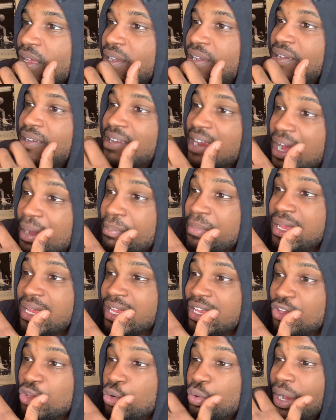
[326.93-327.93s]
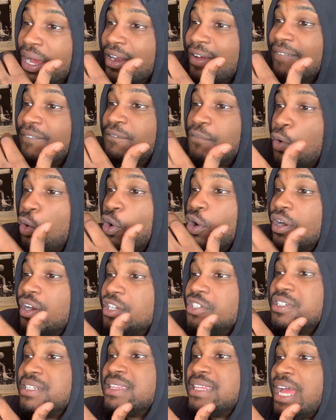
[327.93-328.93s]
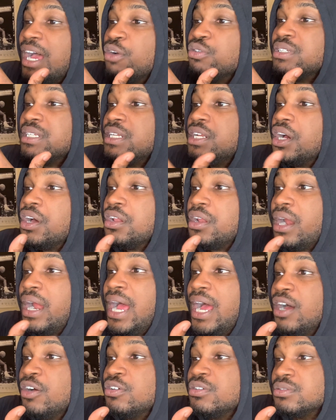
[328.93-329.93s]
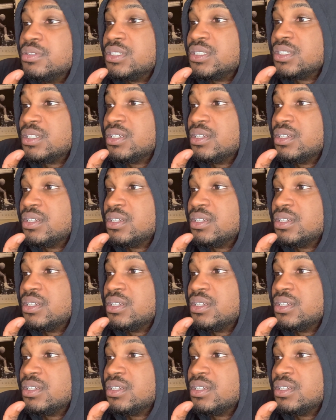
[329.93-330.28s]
you got a $400,000 house